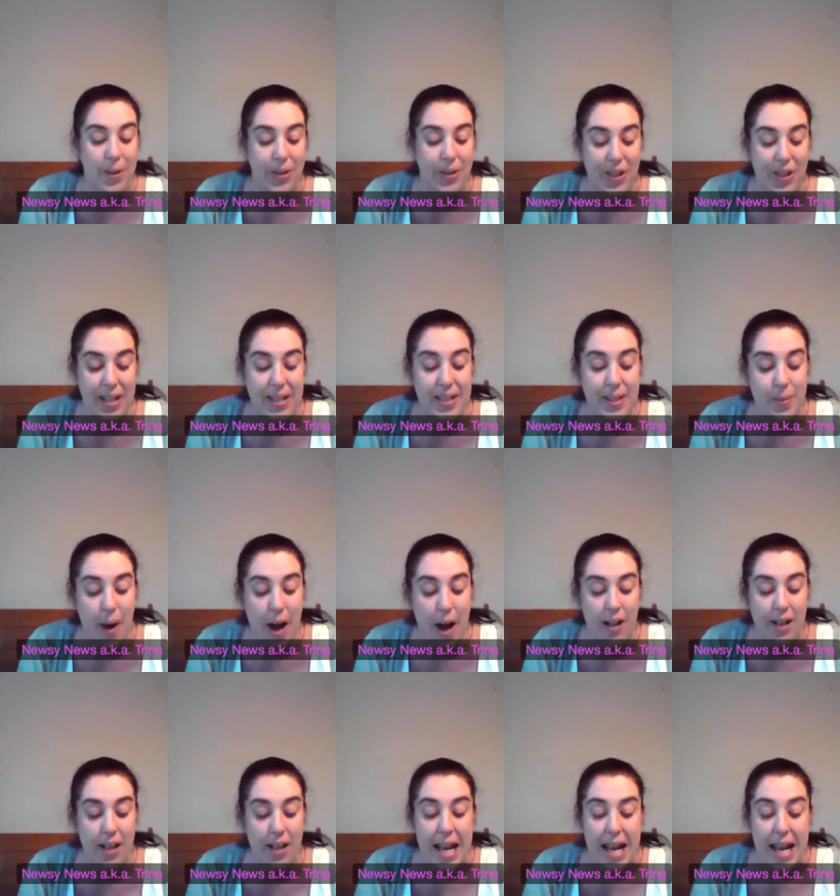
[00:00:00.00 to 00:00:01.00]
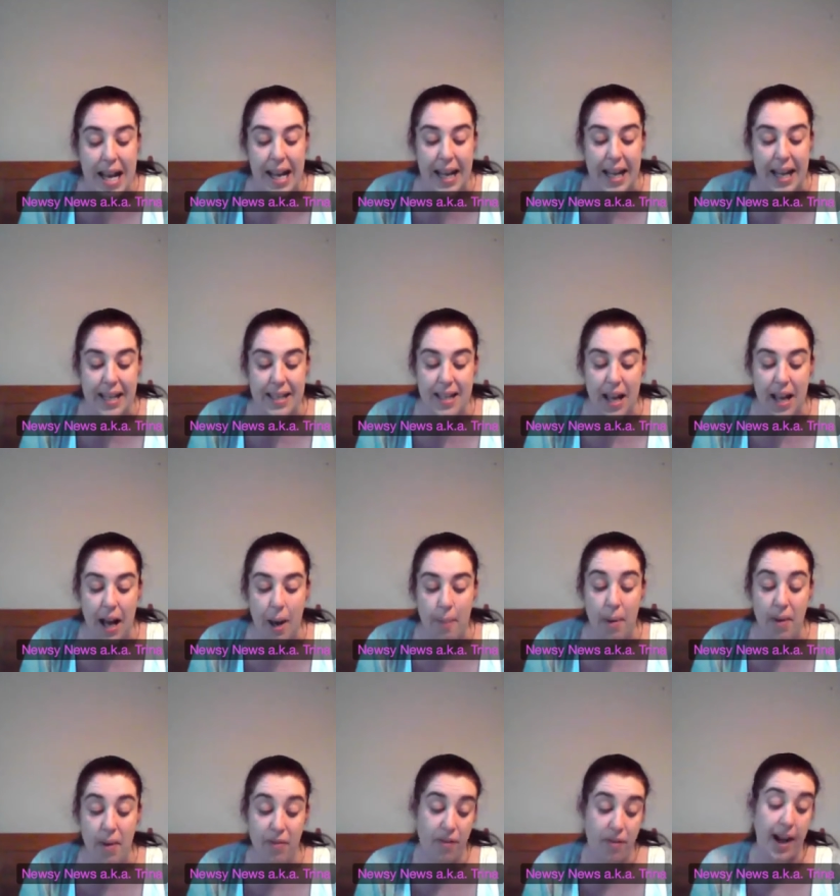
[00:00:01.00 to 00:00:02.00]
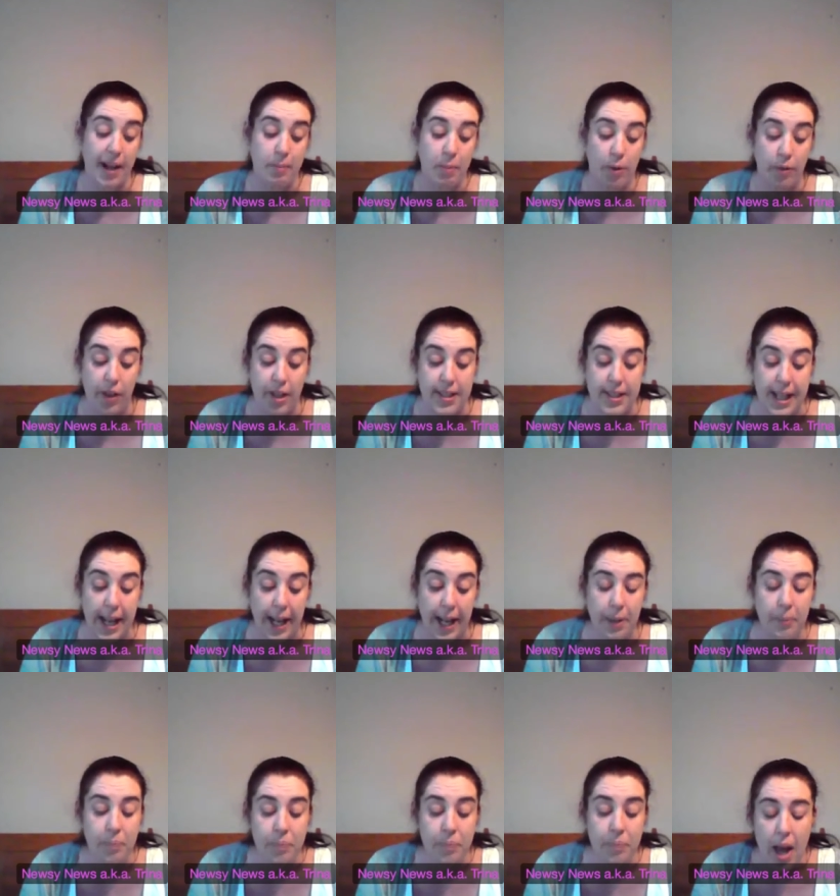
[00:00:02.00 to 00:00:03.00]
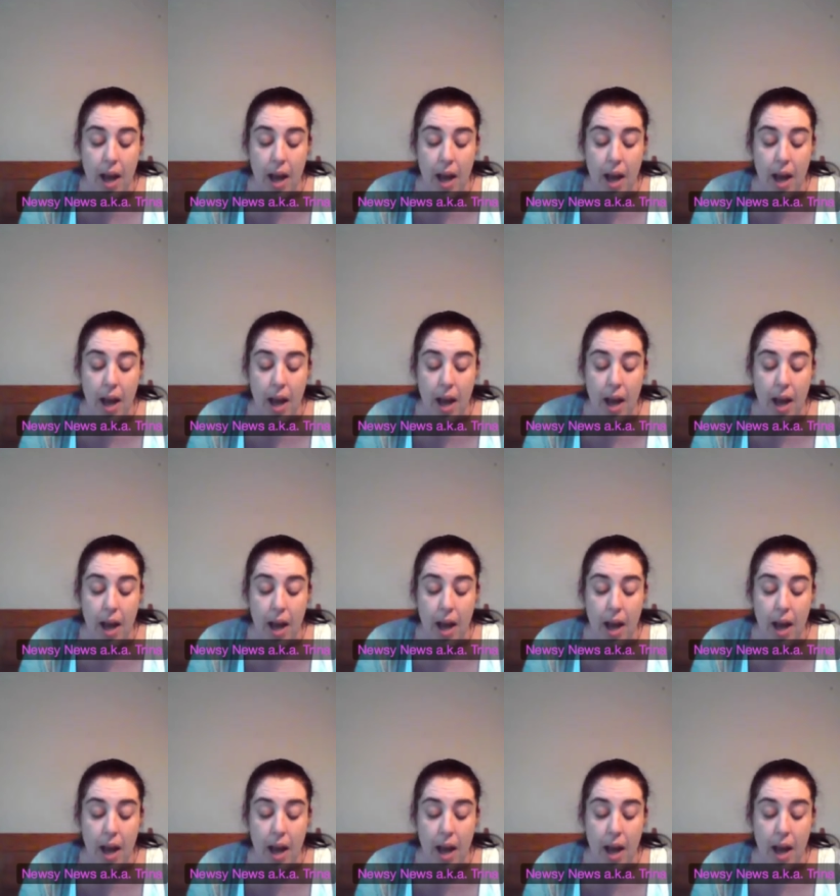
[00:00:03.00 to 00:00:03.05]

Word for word: But this one is um, a frame, obviously.